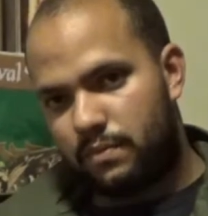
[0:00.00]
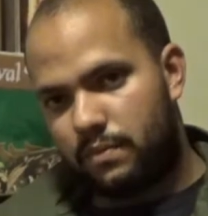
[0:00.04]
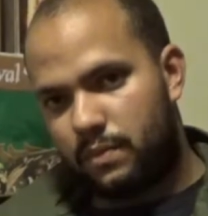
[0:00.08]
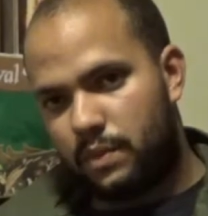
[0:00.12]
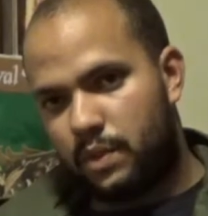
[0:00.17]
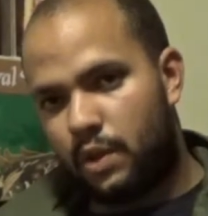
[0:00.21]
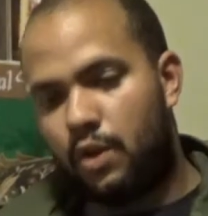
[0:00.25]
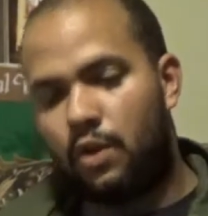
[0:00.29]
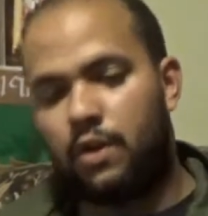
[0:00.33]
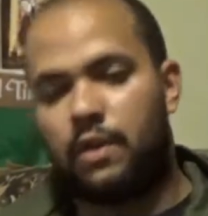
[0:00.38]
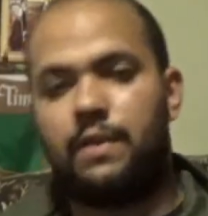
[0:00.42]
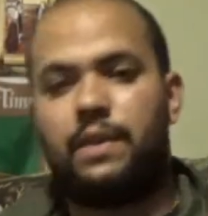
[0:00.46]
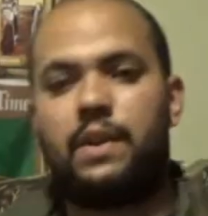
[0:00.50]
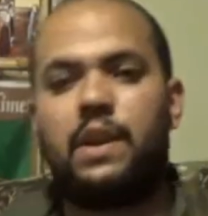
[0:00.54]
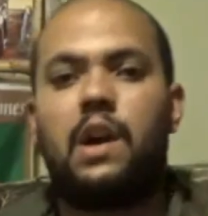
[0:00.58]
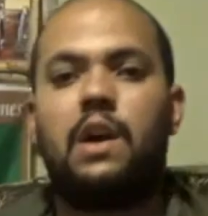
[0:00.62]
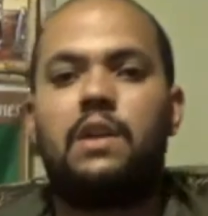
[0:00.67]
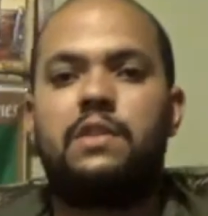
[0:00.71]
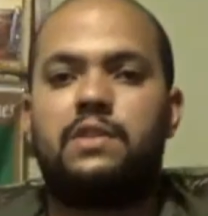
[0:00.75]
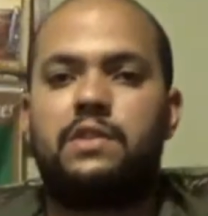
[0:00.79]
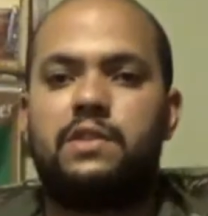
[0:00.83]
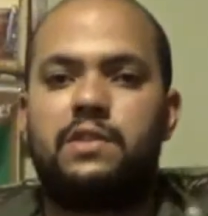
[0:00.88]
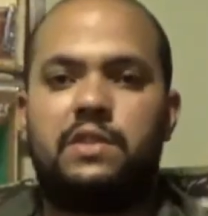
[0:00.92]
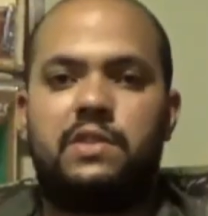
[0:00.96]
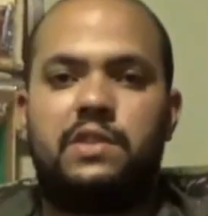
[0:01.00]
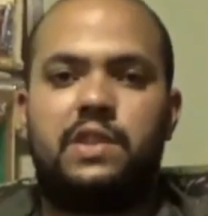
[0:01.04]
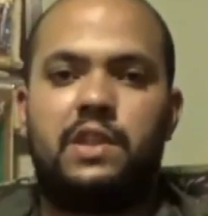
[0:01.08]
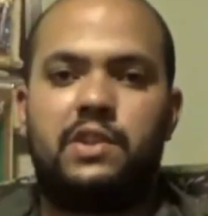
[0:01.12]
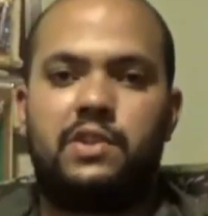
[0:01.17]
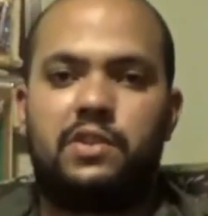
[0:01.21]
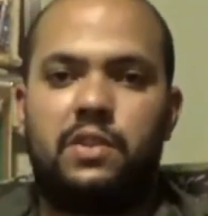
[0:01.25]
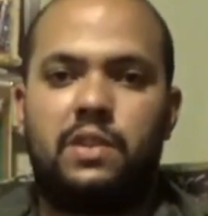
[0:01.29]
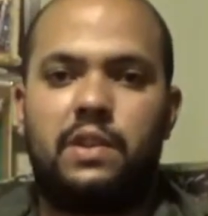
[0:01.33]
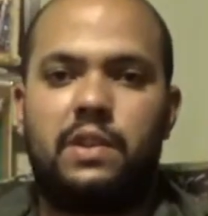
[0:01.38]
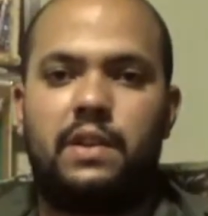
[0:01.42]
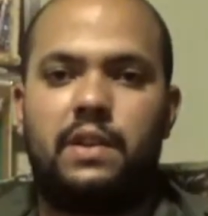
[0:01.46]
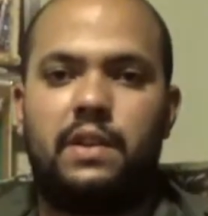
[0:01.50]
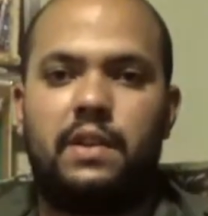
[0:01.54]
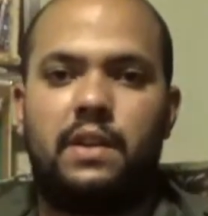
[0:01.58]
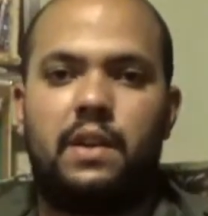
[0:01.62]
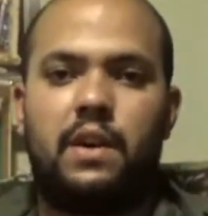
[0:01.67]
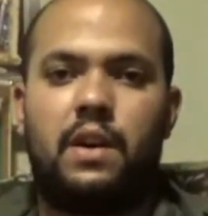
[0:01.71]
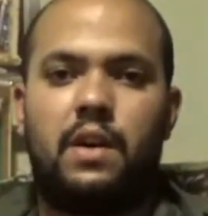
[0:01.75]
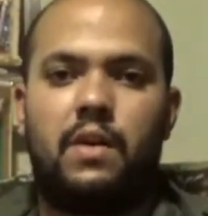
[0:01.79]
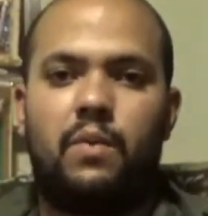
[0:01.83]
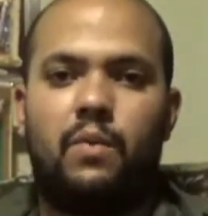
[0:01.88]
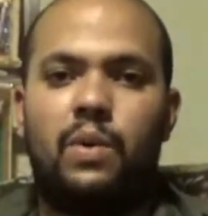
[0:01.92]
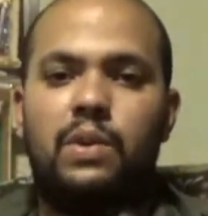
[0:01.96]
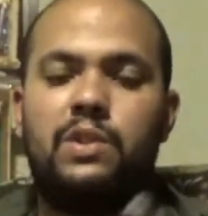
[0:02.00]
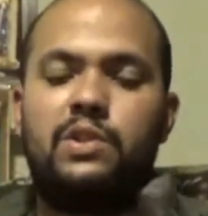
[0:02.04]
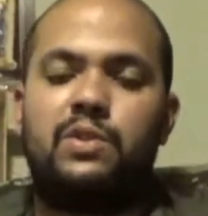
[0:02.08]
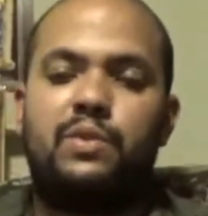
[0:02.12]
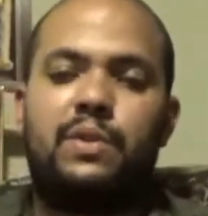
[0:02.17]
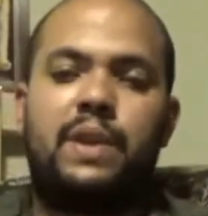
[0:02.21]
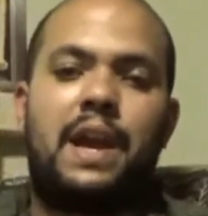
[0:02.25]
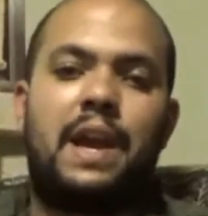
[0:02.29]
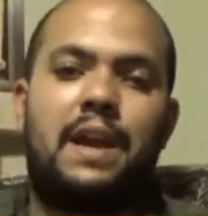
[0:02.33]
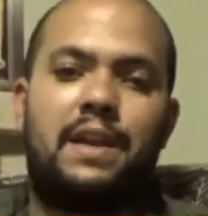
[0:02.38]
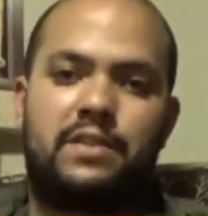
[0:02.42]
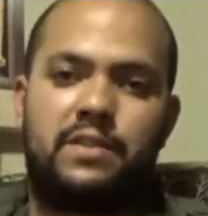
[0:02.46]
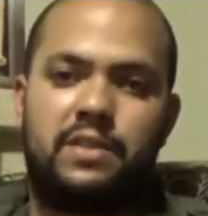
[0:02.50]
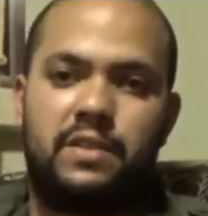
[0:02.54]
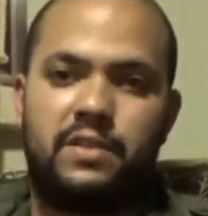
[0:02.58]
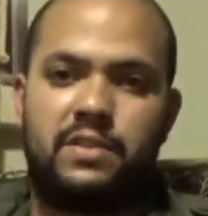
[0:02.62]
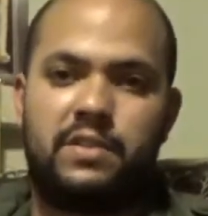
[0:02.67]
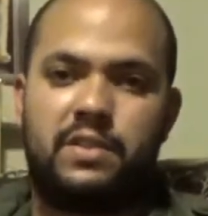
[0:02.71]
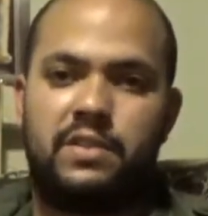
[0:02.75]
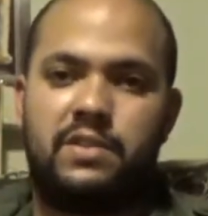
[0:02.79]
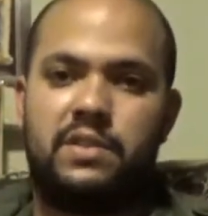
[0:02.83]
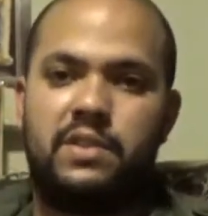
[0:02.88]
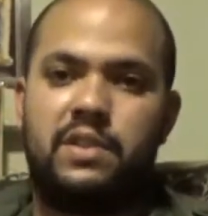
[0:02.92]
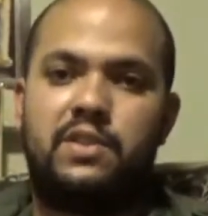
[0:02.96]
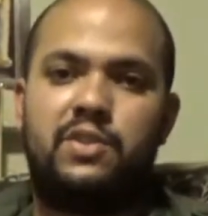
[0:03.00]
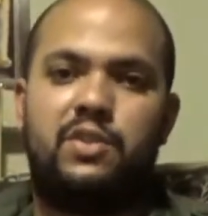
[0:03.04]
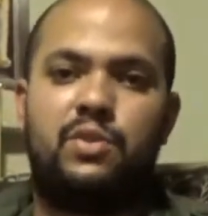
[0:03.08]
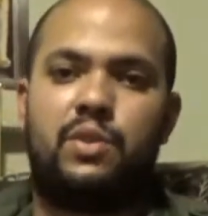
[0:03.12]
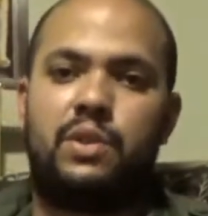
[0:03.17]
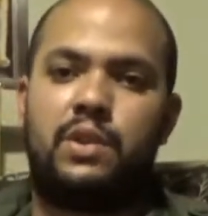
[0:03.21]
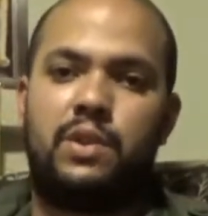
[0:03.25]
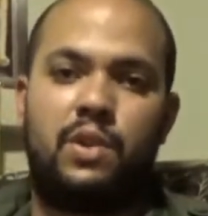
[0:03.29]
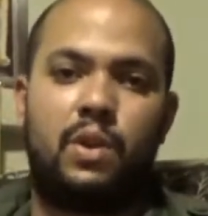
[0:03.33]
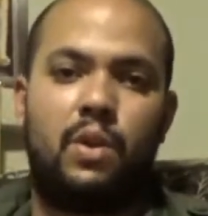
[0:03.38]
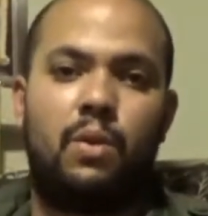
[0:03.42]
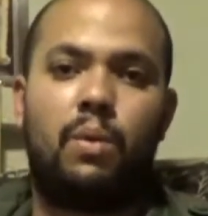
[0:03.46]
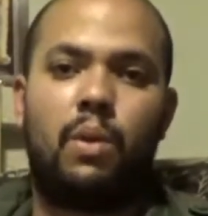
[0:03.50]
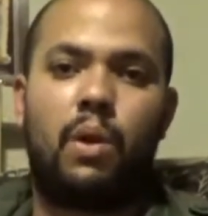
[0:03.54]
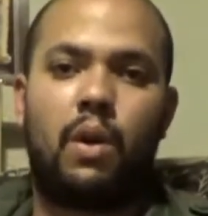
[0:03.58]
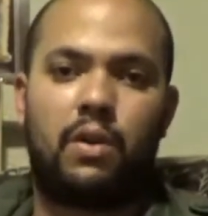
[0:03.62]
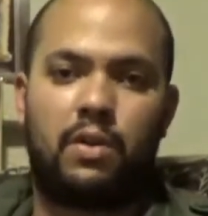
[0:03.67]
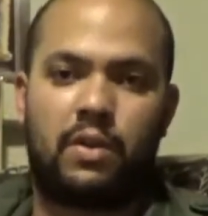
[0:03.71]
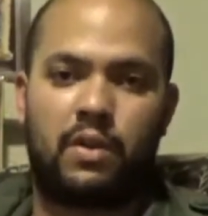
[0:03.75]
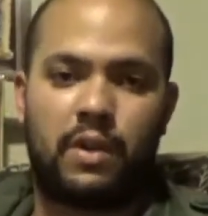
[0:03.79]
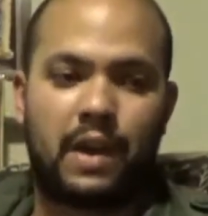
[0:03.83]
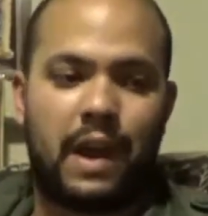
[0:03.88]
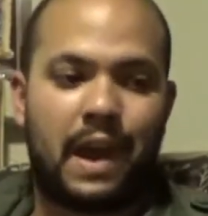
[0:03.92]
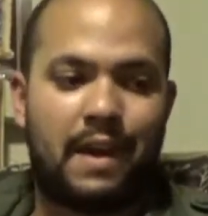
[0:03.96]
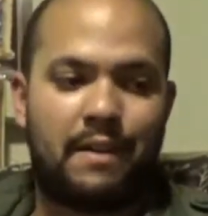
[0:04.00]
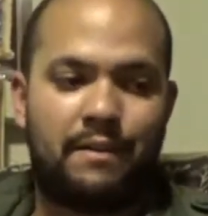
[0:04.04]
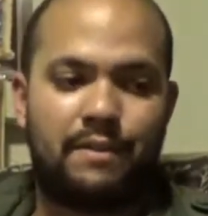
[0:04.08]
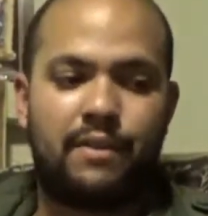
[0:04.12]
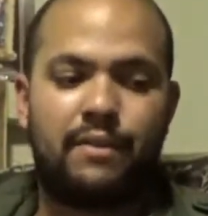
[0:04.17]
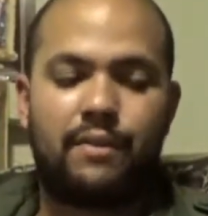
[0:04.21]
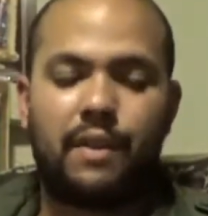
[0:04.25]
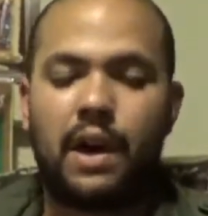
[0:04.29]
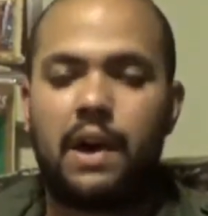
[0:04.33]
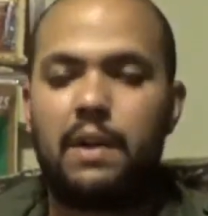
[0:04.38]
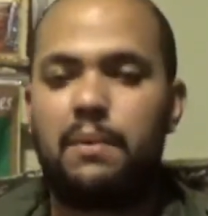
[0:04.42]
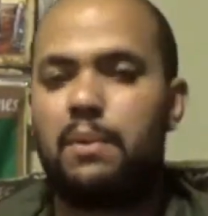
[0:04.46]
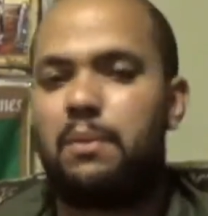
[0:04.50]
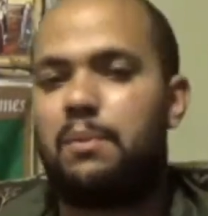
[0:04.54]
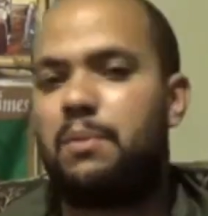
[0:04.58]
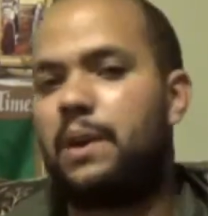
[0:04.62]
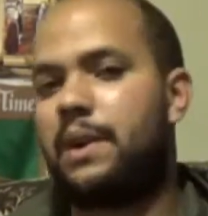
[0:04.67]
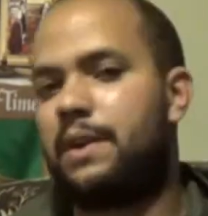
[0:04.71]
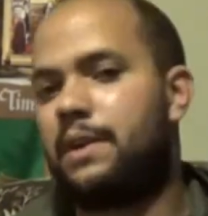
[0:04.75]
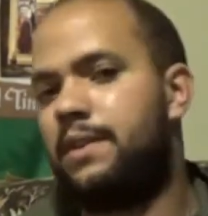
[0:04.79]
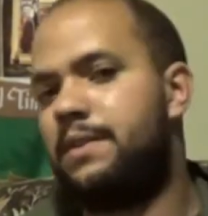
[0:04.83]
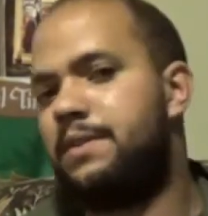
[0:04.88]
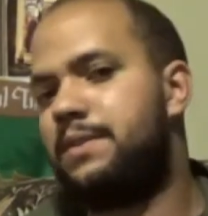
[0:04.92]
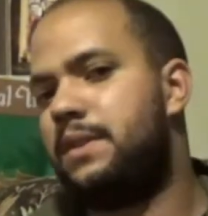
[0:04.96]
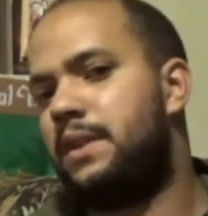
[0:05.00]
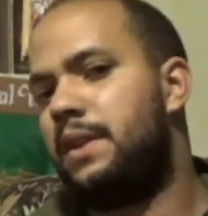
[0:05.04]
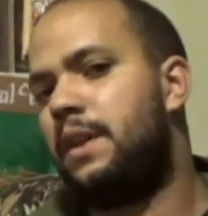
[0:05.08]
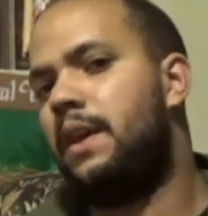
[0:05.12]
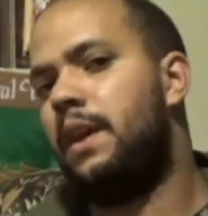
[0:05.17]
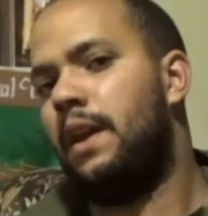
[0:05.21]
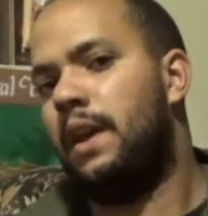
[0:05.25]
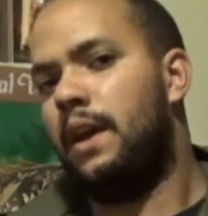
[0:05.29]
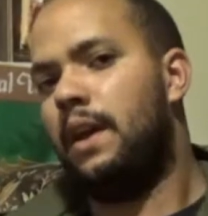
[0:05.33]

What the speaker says: or it causes essentially, once you catch this disease, you can no longer have a viable pregnancy.